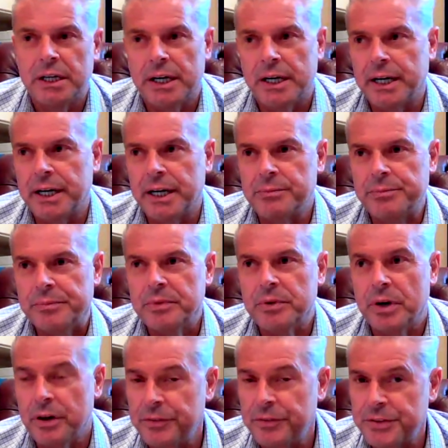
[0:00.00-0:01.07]

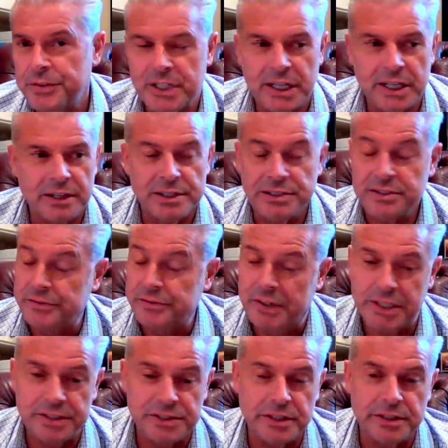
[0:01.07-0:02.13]
Obviously, it's a very
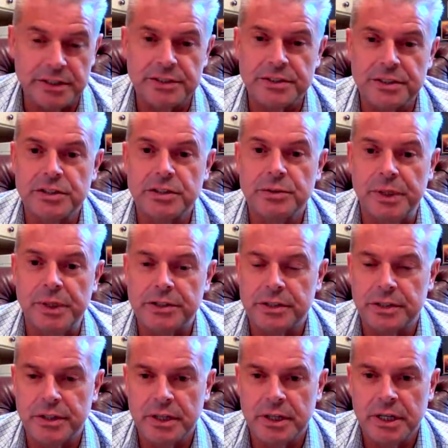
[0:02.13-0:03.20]
serious
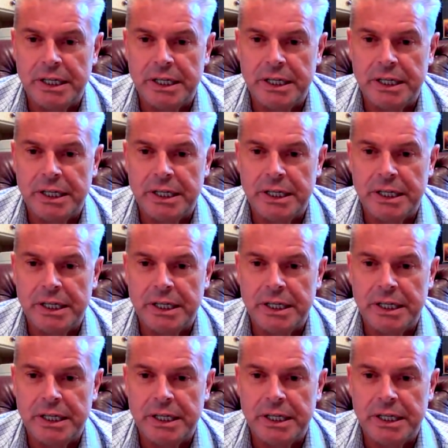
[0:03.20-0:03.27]
situation.